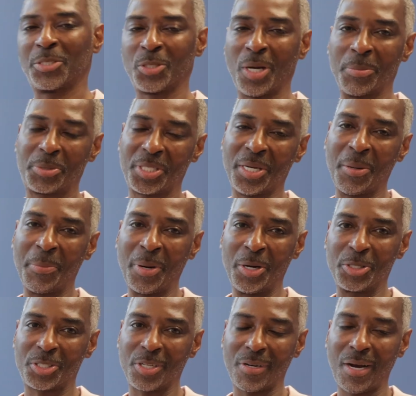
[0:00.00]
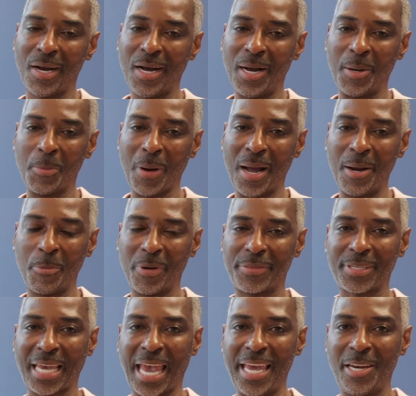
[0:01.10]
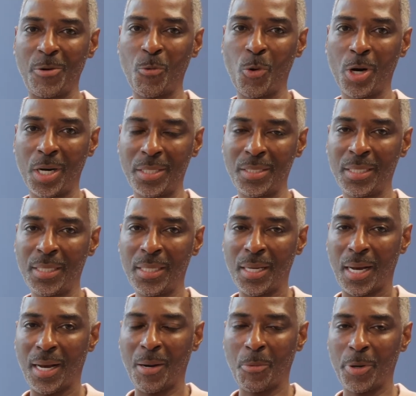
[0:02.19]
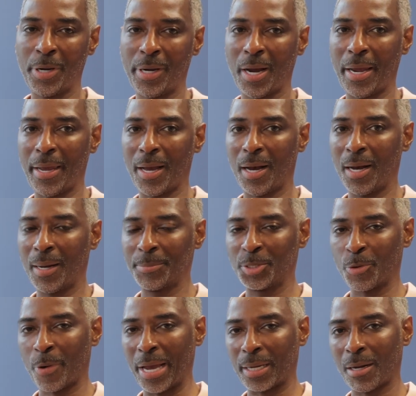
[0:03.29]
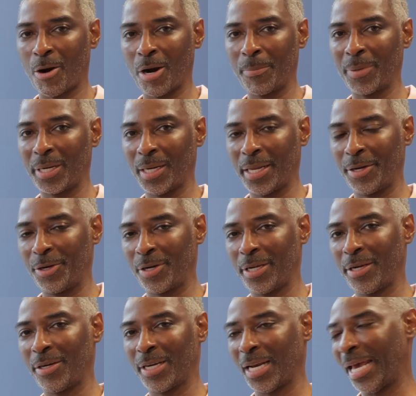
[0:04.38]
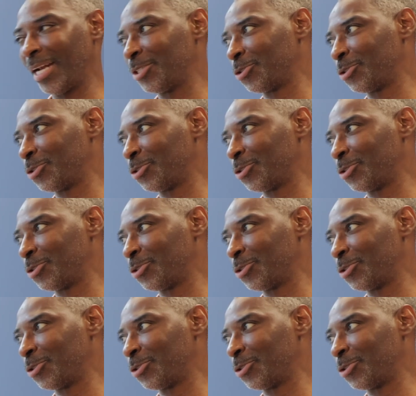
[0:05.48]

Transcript: so I'm Tim Mercer. I'm with Cading One. We're a direct hard money lender here in Atlanta,